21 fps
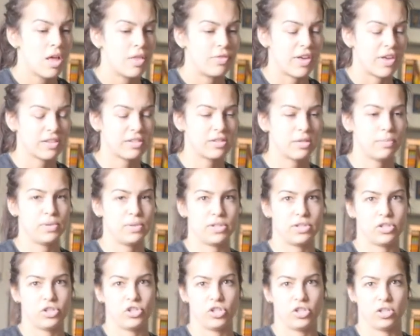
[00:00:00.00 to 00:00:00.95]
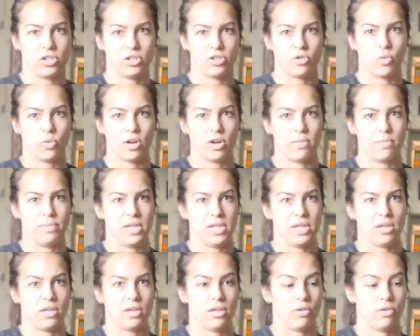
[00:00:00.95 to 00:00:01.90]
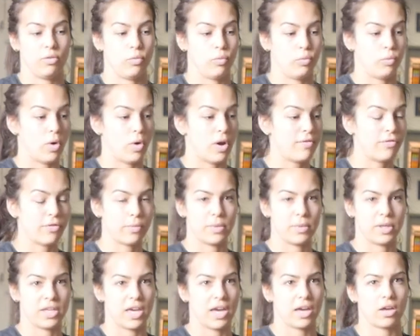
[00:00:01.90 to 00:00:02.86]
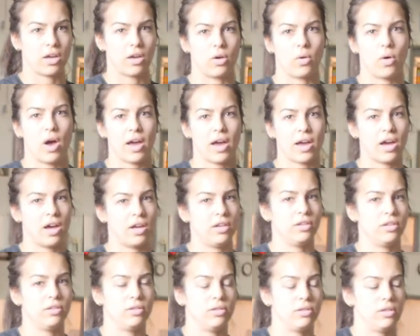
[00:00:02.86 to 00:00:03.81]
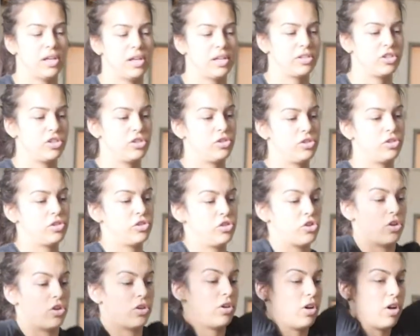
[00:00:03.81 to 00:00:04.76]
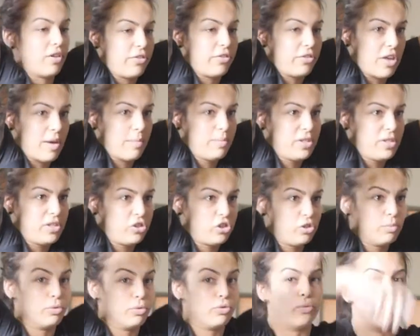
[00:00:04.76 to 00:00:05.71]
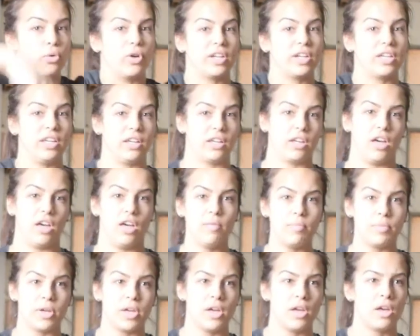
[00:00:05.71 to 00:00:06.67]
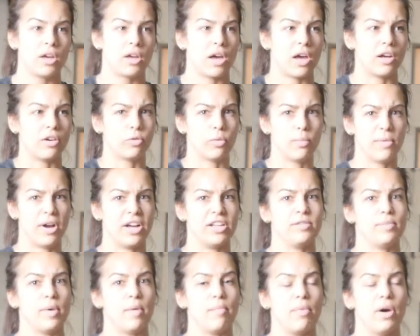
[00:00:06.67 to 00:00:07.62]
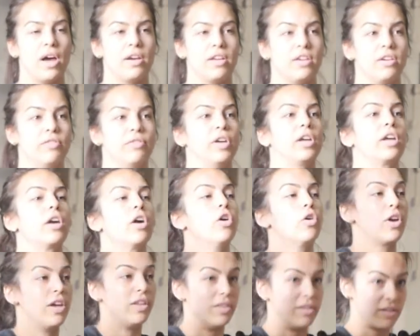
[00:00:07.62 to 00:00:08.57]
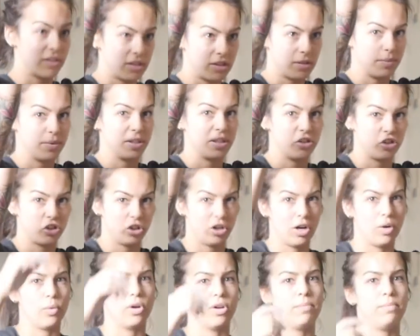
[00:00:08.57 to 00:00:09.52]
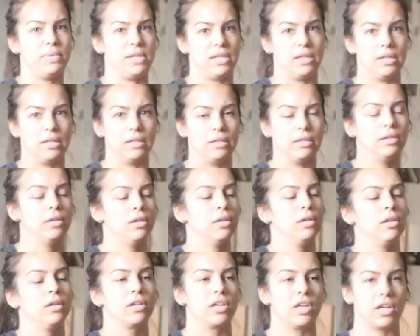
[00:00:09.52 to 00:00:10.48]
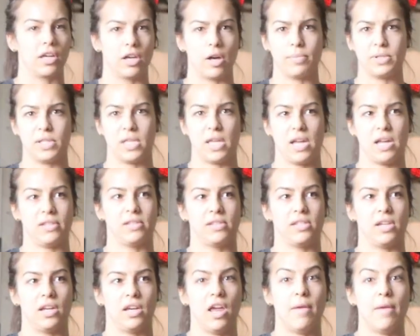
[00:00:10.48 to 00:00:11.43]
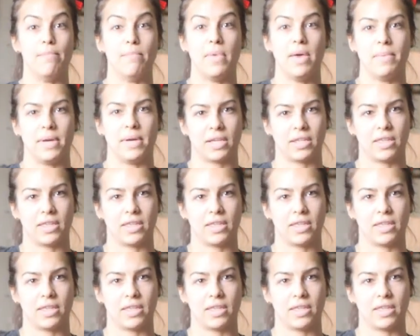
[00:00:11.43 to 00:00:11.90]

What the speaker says: that's the position you want to be in right from the get-go. I kind of like to start off in that position before I kick up. Kind of reminds my body of like, okay, this is the position I want to be in, kick up to the handstand and mimic